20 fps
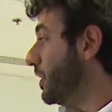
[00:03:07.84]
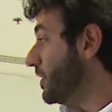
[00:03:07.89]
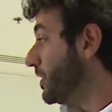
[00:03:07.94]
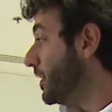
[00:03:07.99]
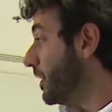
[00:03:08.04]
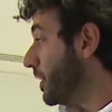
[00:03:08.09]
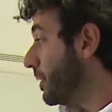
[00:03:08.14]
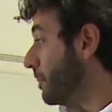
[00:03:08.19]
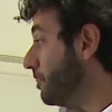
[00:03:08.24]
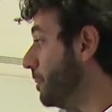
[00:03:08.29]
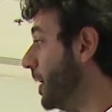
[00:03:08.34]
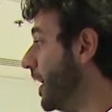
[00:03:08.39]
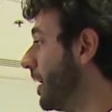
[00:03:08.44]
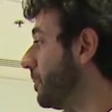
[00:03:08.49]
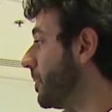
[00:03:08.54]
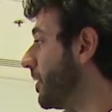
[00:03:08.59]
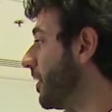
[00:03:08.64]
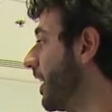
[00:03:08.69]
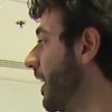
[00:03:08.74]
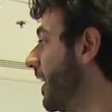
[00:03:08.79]
The
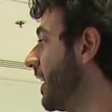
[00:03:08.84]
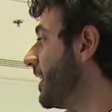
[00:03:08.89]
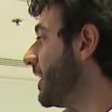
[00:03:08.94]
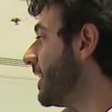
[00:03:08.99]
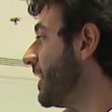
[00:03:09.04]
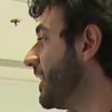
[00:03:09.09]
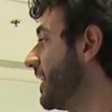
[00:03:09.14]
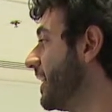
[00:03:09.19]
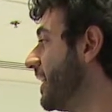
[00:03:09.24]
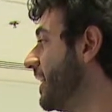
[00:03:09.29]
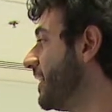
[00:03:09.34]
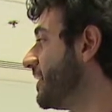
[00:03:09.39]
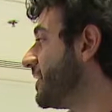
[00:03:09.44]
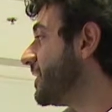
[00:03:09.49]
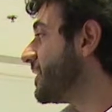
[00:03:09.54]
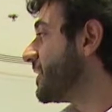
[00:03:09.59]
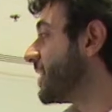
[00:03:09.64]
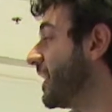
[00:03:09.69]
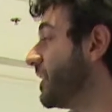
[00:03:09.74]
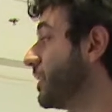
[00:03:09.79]
purple line is
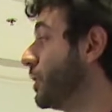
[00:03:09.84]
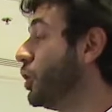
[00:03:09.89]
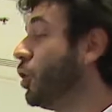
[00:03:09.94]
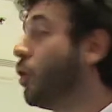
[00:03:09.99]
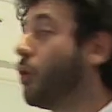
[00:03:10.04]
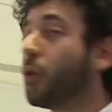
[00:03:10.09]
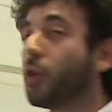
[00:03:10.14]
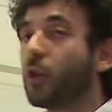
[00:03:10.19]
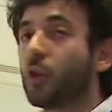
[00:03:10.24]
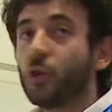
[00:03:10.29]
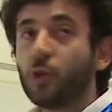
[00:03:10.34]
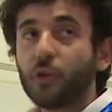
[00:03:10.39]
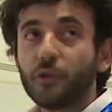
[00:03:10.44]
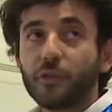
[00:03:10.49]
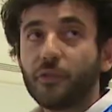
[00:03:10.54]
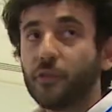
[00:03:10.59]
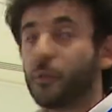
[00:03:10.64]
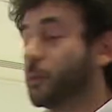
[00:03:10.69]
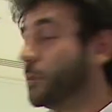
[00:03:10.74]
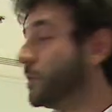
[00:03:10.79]
instead non-core
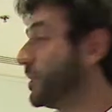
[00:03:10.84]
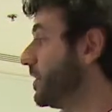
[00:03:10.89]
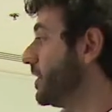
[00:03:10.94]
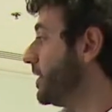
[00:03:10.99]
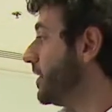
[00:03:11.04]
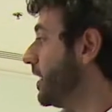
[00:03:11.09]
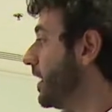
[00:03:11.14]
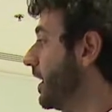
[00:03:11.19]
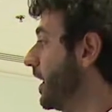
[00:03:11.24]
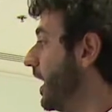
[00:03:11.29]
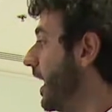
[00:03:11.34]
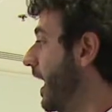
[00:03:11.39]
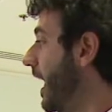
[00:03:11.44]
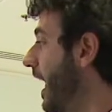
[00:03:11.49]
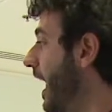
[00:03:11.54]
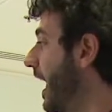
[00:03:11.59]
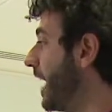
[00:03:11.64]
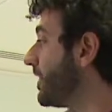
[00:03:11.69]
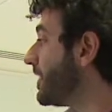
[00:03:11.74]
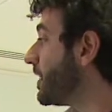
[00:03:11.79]
food.
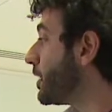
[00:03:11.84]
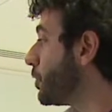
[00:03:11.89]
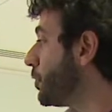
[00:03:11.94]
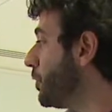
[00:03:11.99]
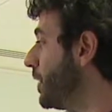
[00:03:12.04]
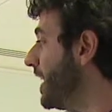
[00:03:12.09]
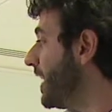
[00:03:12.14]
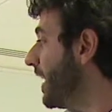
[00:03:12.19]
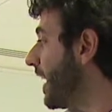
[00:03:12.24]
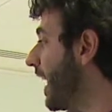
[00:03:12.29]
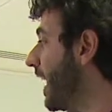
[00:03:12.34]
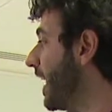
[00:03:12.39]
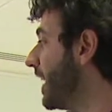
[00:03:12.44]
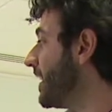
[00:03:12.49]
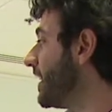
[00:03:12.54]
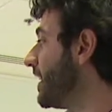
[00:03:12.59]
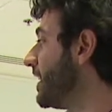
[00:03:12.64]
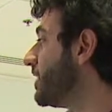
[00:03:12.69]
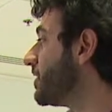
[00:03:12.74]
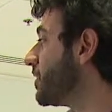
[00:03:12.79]
And the green
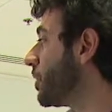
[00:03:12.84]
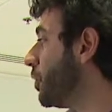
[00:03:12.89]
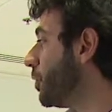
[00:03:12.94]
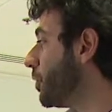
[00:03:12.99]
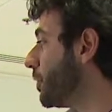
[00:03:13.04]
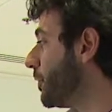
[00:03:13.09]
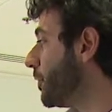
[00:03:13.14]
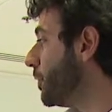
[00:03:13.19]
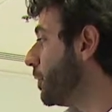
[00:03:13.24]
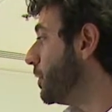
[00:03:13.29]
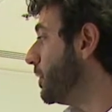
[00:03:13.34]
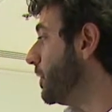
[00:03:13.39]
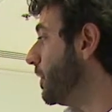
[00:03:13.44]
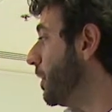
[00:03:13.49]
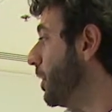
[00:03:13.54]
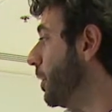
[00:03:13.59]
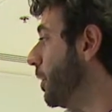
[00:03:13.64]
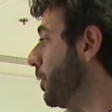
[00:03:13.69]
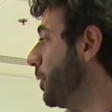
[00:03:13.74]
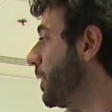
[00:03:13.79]
line is core food.
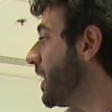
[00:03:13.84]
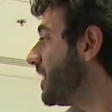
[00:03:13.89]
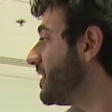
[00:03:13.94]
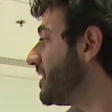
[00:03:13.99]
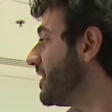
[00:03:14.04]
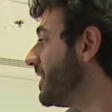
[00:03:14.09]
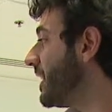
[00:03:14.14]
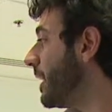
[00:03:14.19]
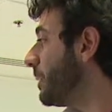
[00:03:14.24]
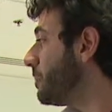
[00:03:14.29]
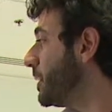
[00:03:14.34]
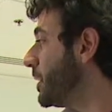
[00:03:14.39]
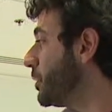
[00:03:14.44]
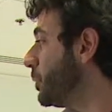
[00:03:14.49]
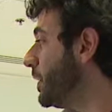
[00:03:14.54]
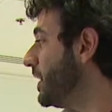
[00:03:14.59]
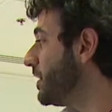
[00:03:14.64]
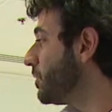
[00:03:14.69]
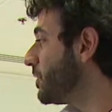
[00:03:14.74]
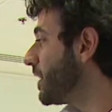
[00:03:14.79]
We can see that
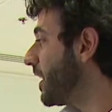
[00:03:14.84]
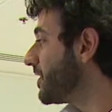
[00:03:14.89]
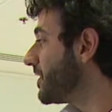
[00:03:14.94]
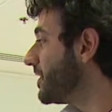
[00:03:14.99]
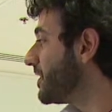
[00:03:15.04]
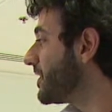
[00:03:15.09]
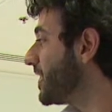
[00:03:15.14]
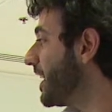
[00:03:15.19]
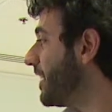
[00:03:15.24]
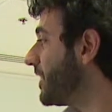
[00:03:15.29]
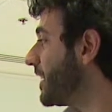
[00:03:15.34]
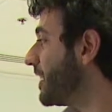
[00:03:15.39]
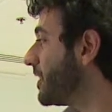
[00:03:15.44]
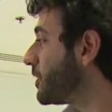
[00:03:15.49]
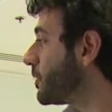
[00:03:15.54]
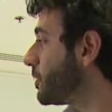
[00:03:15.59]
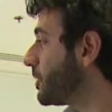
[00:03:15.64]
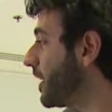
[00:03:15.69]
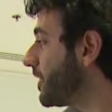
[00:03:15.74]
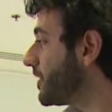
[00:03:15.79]
between 2007
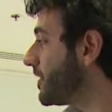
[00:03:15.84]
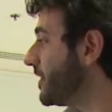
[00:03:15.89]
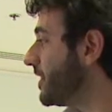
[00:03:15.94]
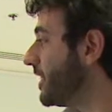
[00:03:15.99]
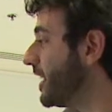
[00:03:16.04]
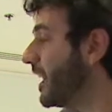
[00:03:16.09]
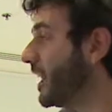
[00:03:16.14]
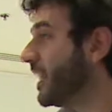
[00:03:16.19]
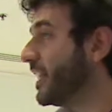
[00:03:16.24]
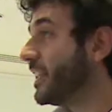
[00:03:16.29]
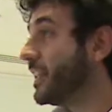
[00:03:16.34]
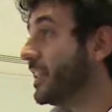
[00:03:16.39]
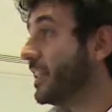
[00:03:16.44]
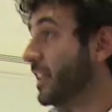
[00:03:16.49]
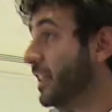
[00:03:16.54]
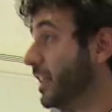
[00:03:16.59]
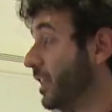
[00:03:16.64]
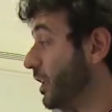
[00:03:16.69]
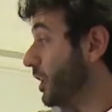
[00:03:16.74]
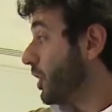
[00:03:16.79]
and 2009,
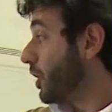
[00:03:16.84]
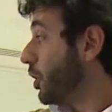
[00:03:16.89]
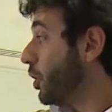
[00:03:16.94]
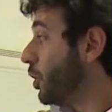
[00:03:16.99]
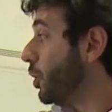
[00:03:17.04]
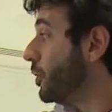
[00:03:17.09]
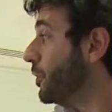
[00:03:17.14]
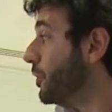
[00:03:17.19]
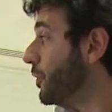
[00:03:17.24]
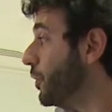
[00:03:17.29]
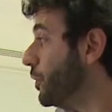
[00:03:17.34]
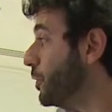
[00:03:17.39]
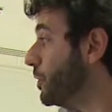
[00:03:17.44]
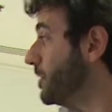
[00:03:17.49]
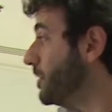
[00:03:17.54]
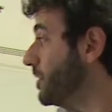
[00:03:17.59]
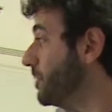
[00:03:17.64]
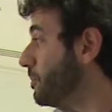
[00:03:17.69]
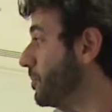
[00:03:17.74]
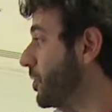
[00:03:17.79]
core
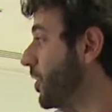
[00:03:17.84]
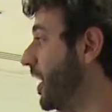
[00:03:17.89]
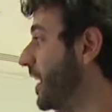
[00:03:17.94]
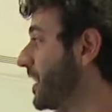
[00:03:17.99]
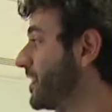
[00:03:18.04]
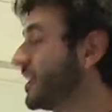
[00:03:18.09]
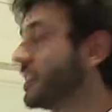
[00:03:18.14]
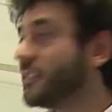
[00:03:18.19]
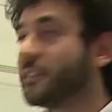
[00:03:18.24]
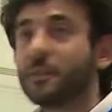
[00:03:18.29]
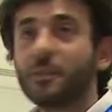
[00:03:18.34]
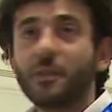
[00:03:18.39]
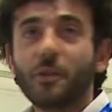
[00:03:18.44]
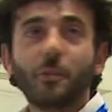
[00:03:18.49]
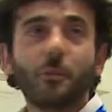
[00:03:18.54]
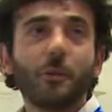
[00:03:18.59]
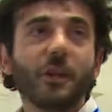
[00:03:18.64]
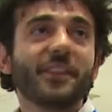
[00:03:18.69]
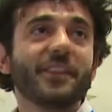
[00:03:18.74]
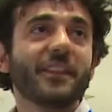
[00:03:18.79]
food prices
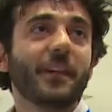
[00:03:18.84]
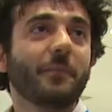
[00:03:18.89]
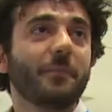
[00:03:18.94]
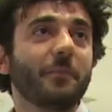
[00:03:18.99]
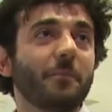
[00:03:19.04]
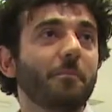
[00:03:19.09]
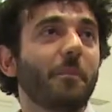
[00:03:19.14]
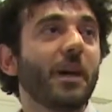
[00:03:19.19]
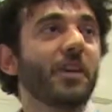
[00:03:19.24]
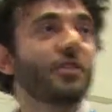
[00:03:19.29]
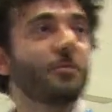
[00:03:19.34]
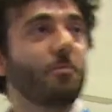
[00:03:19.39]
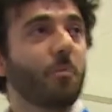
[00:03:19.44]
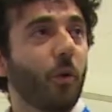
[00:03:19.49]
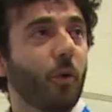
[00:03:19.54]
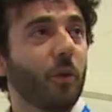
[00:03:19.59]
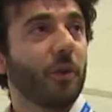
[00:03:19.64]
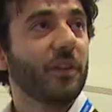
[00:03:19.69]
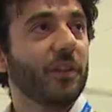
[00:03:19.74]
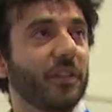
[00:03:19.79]
went up much
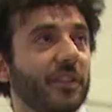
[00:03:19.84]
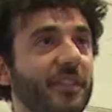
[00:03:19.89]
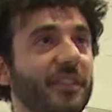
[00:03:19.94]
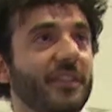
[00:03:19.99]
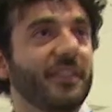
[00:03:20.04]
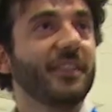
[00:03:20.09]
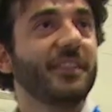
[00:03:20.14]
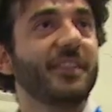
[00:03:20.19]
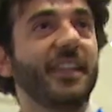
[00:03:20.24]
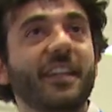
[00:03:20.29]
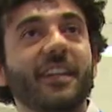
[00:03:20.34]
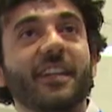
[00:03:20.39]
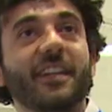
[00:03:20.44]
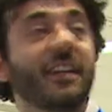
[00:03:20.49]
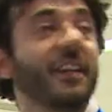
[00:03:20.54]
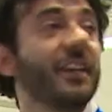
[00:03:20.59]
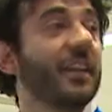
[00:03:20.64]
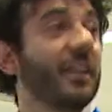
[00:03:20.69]
more than